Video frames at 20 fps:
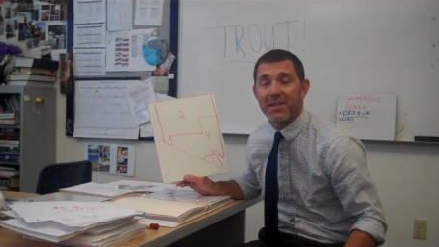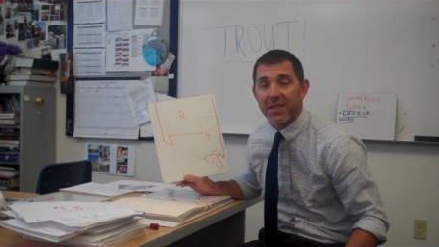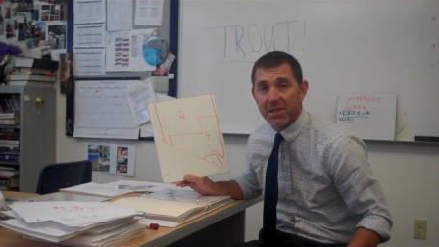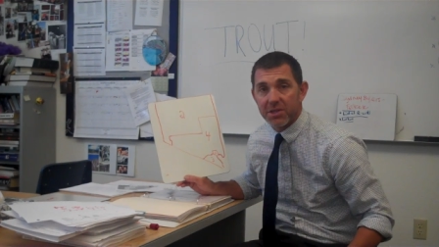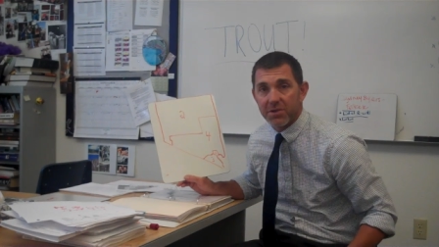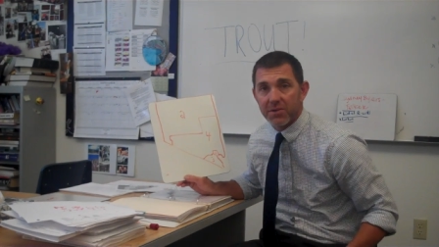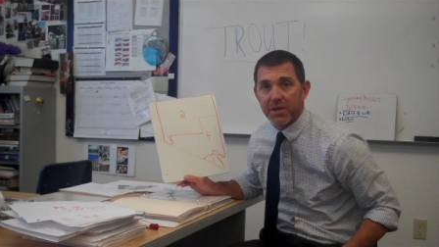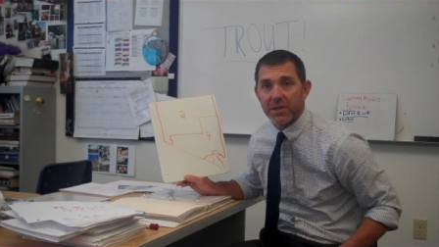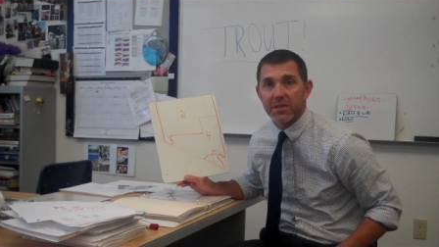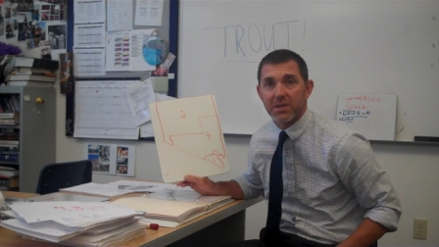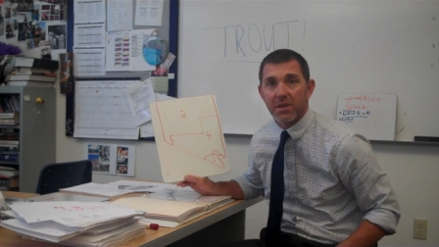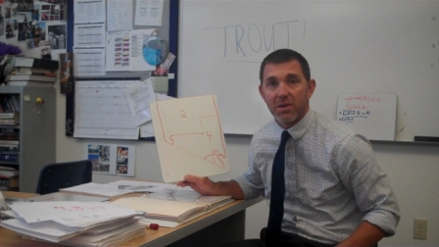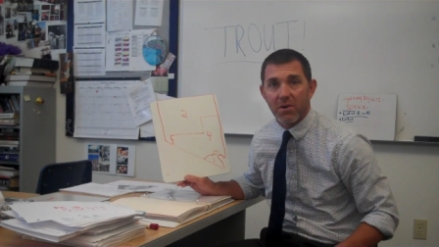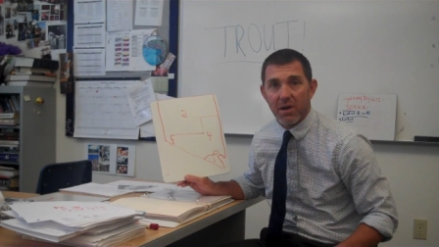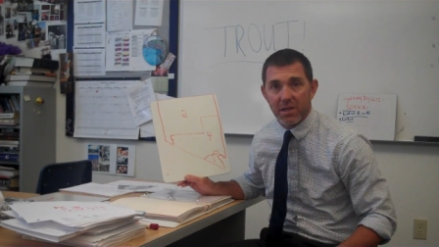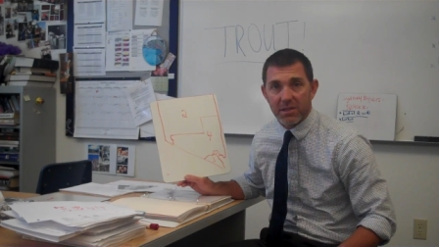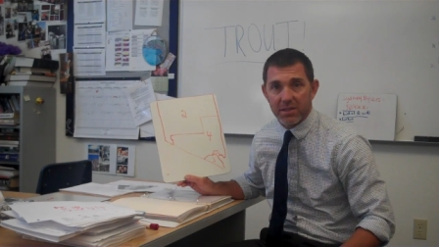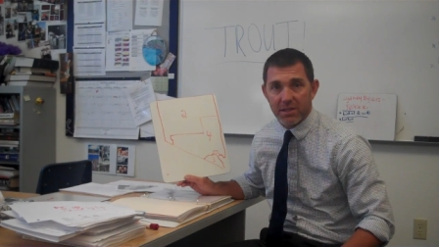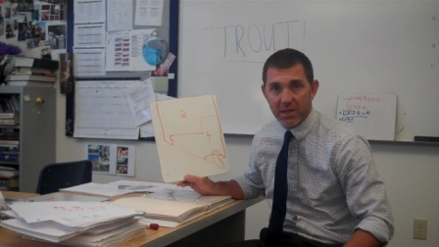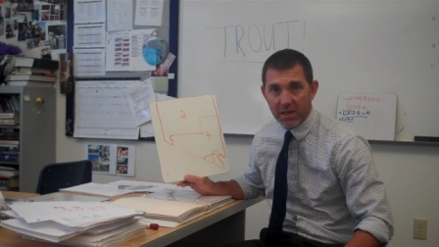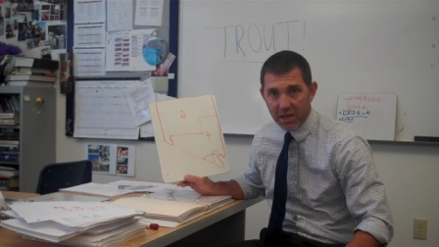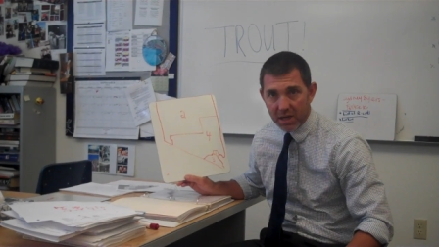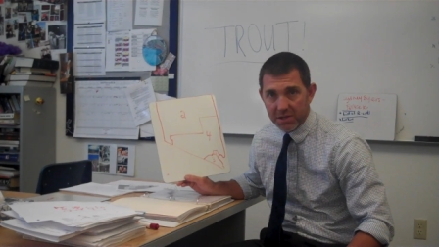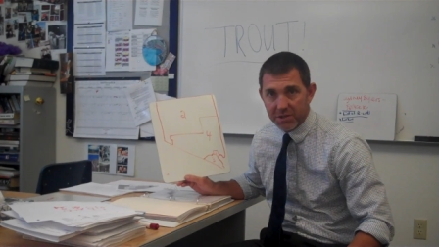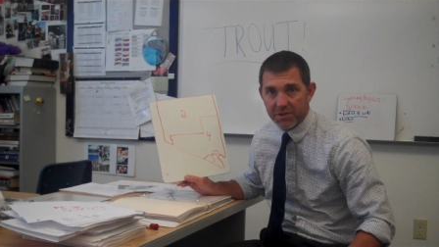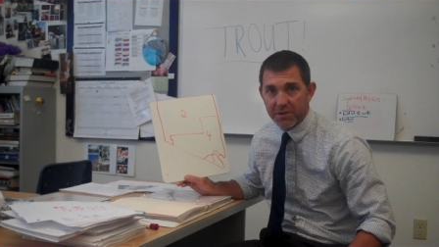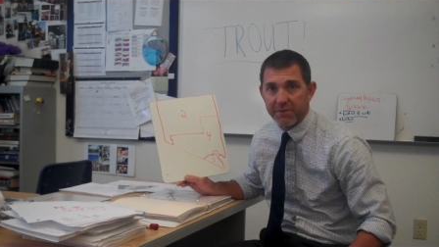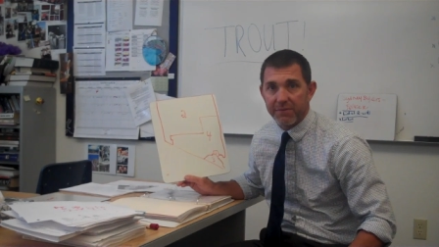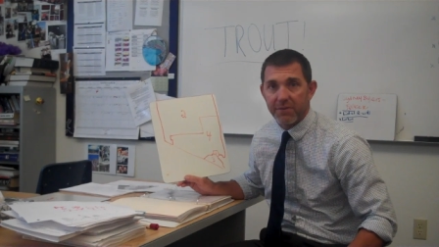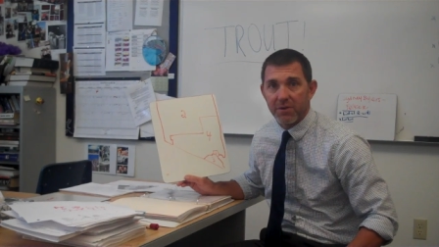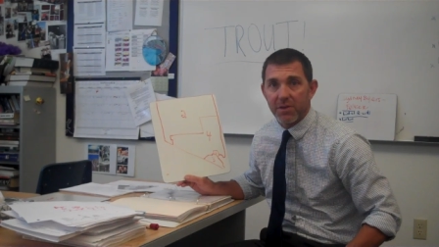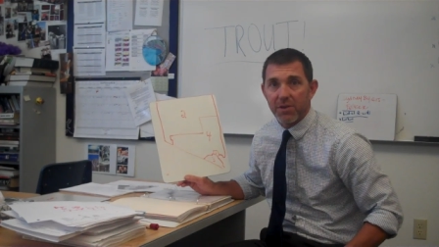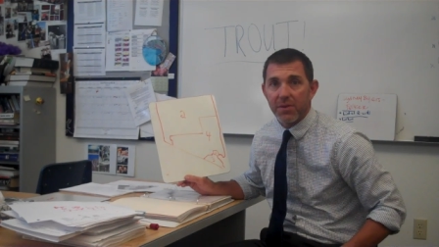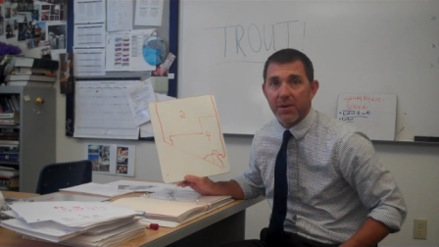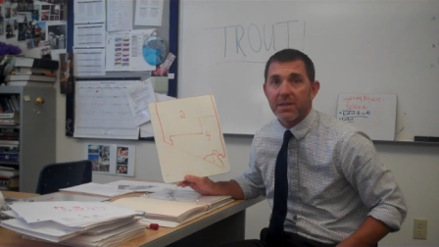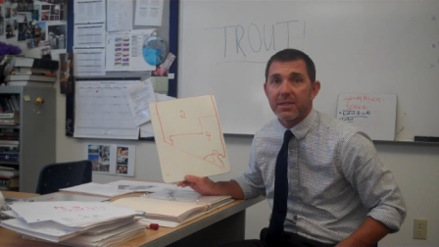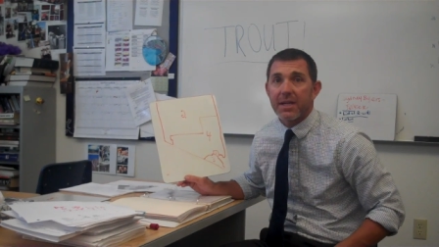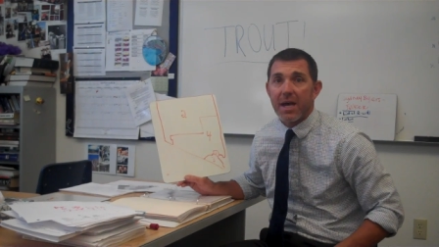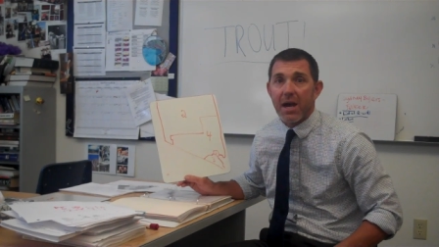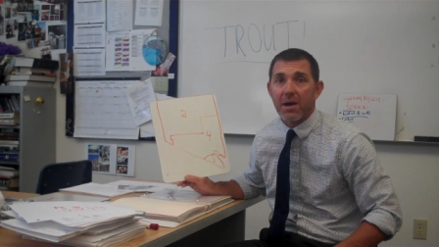districts across the country for the
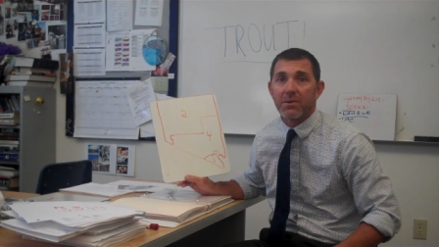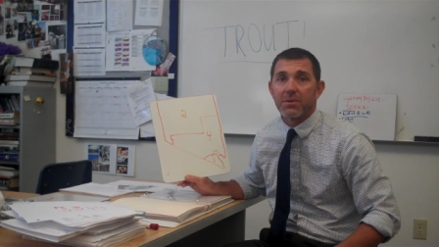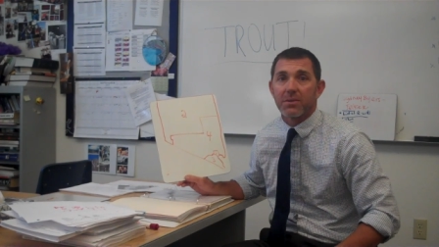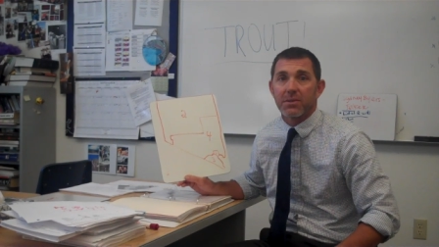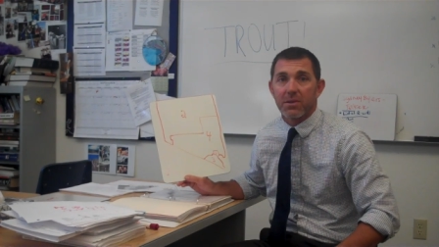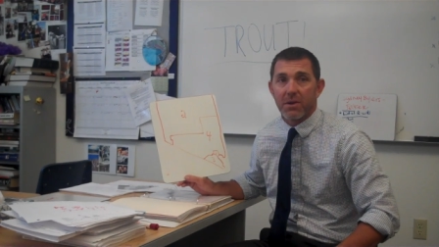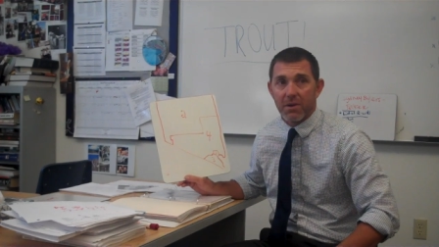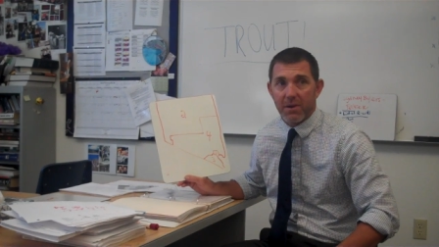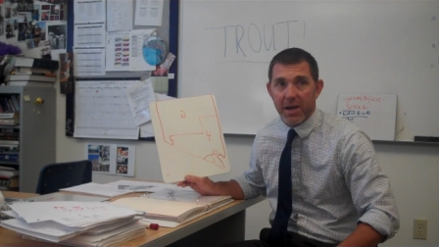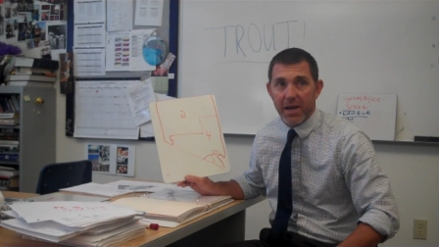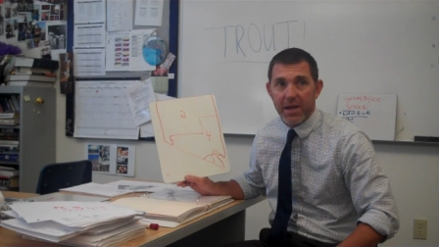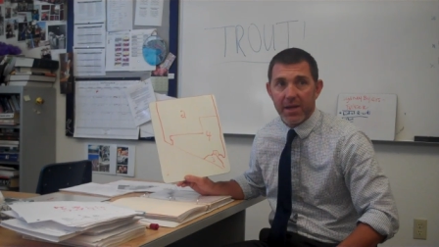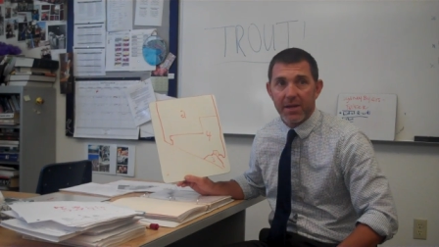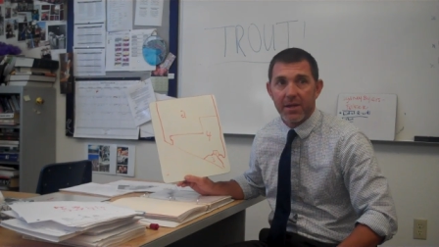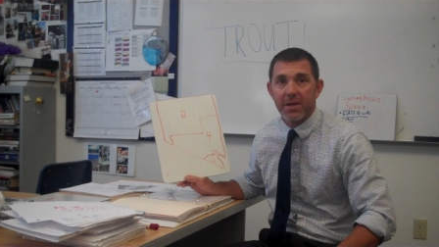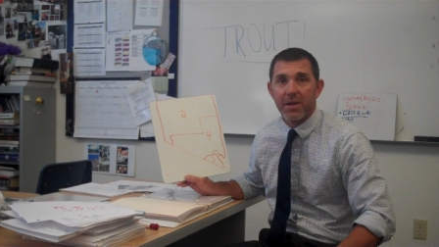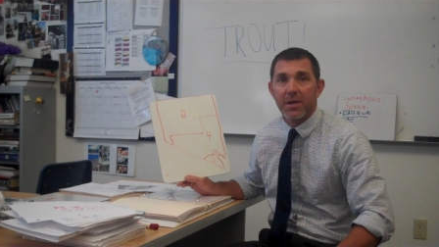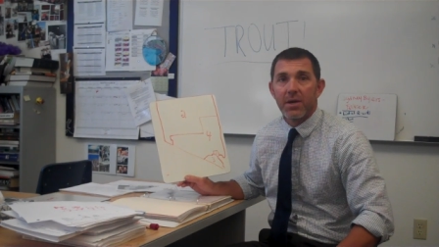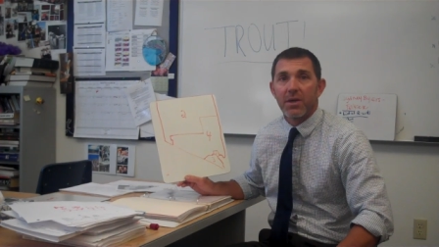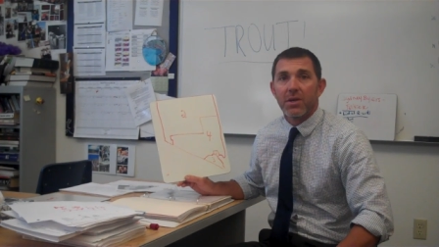U.S. House, all right?